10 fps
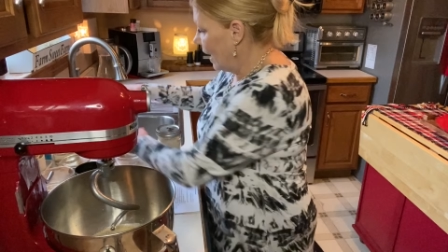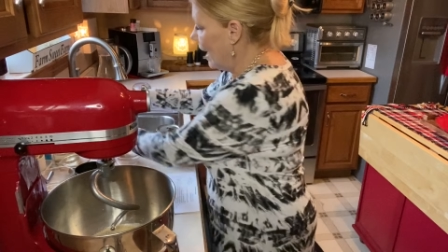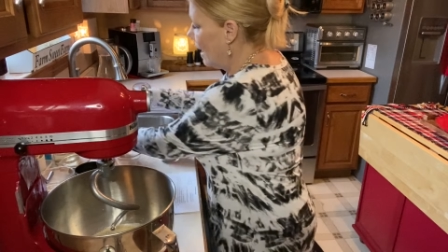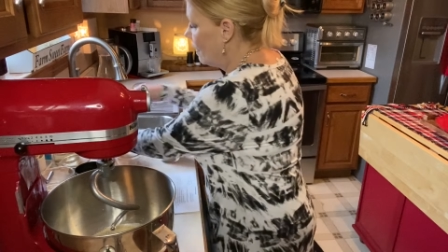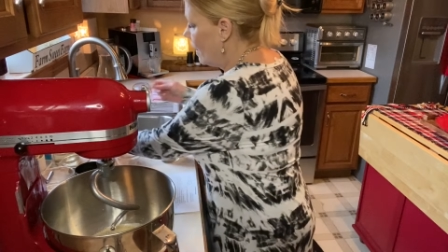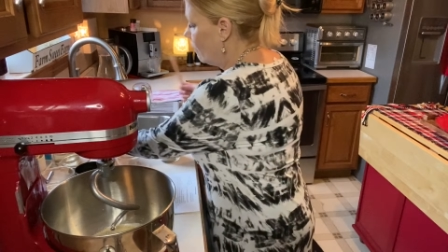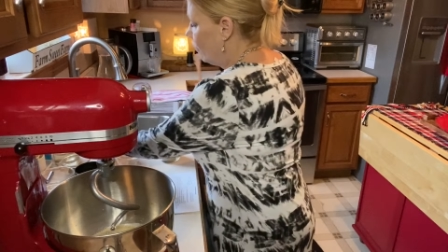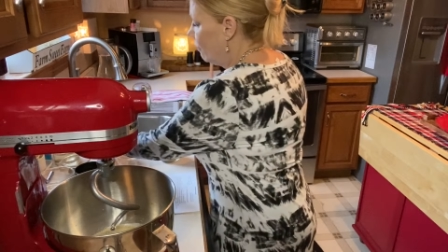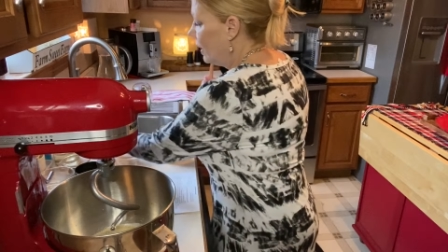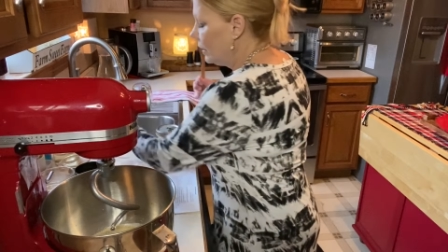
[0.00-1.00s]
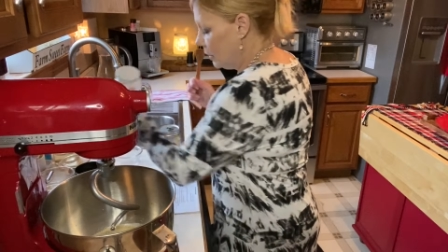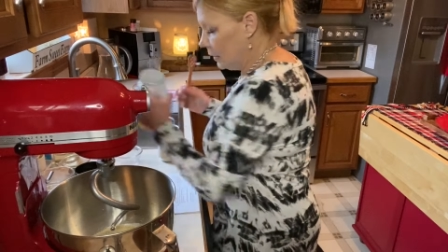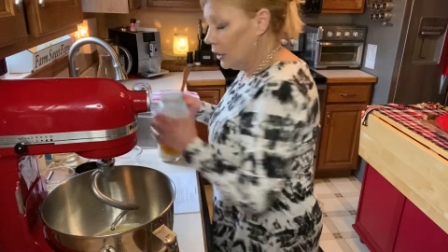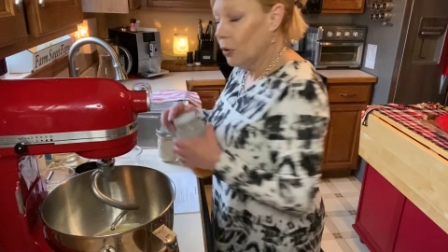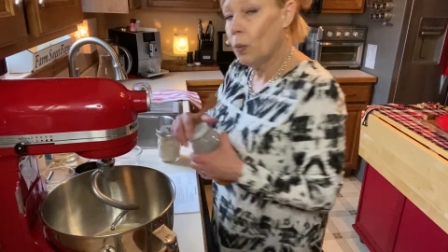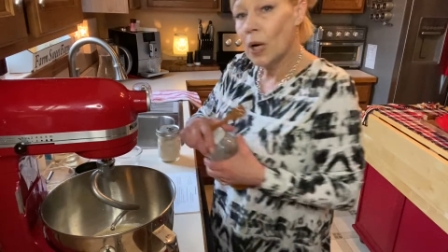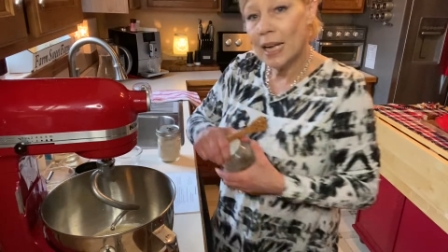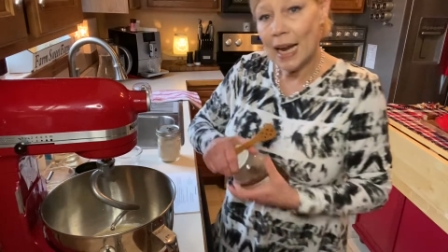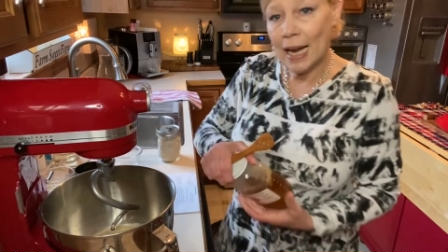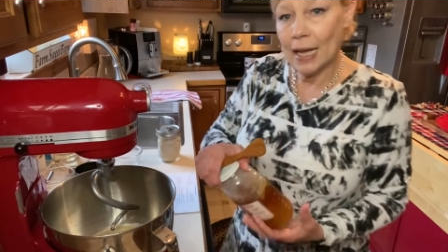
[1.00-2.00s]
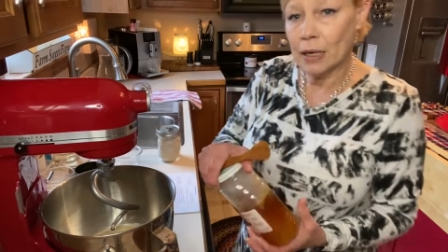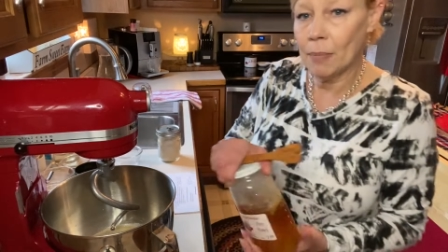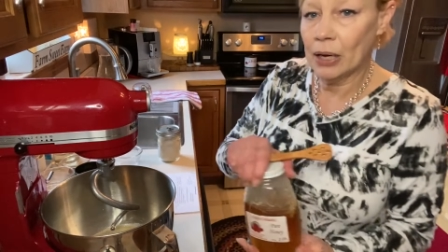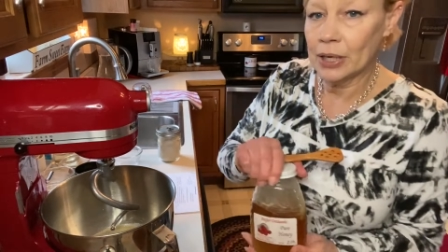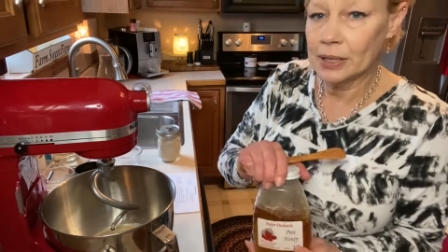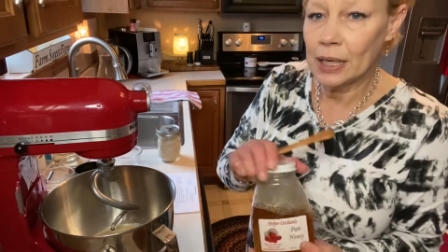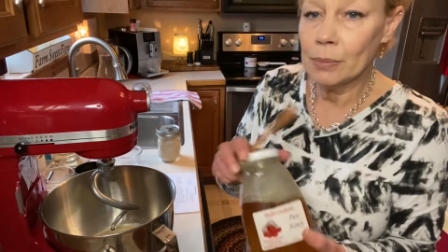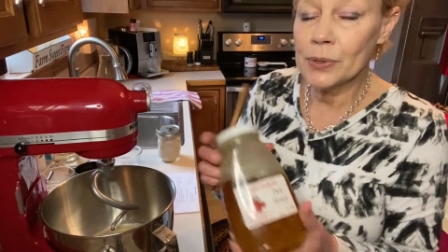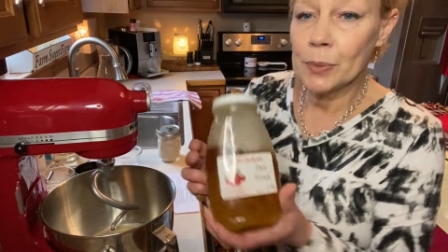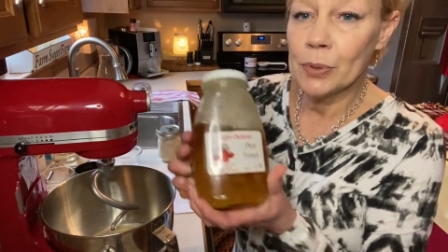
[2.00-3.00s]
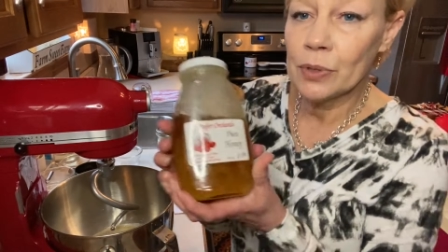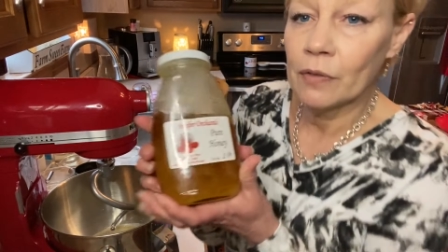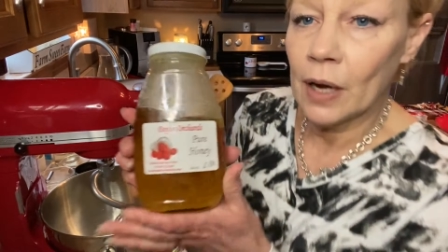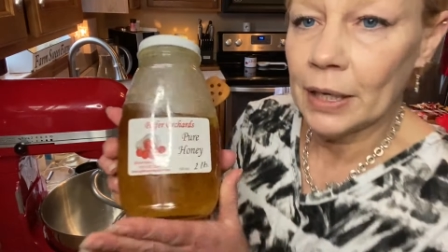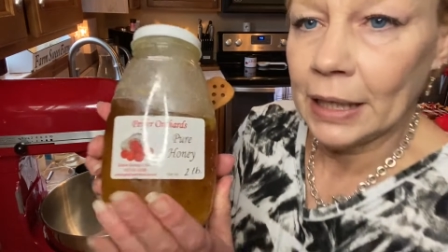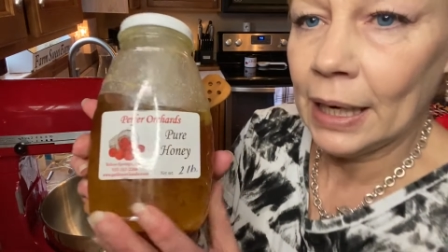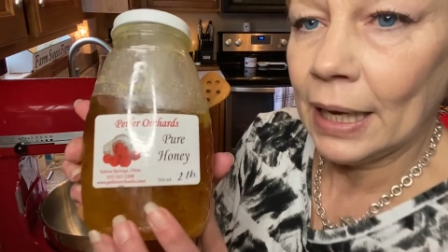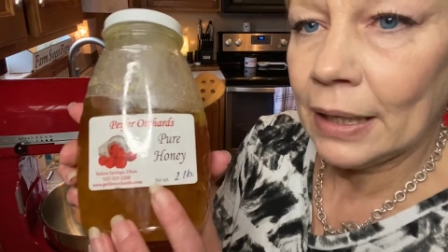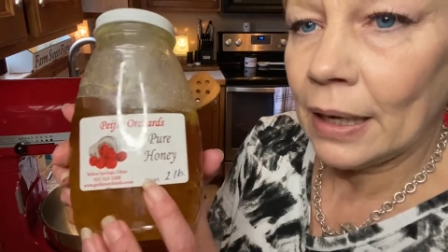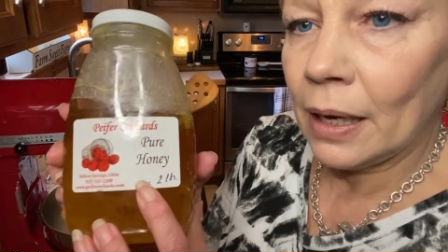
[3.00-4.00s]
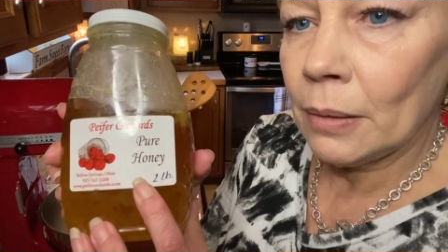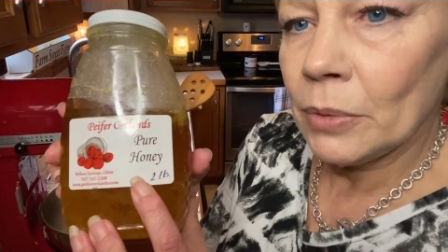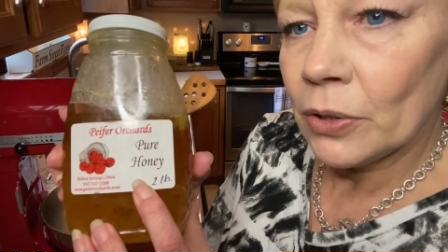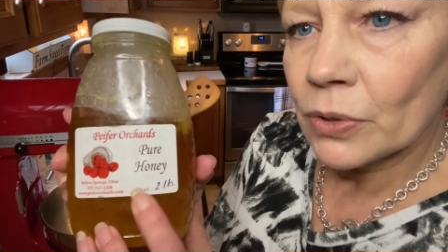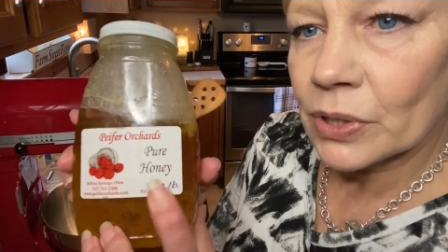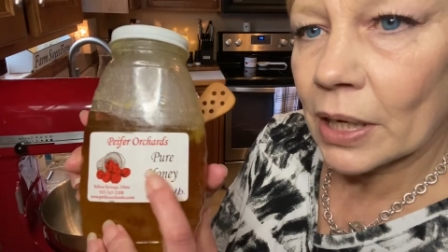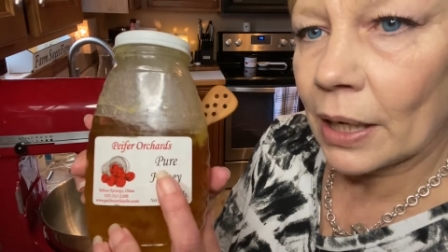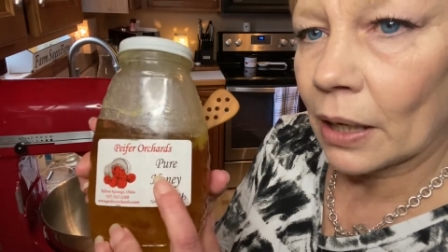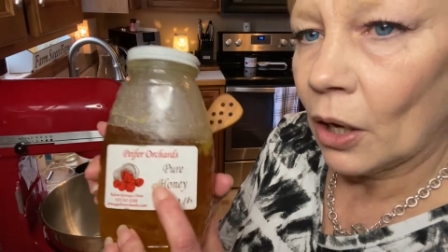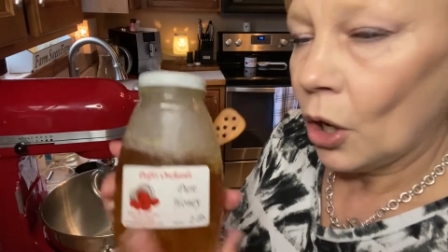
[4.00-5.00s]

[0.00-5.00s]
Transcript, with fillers: and then finally, you wanna add about a tablespoon of honey. And I'm using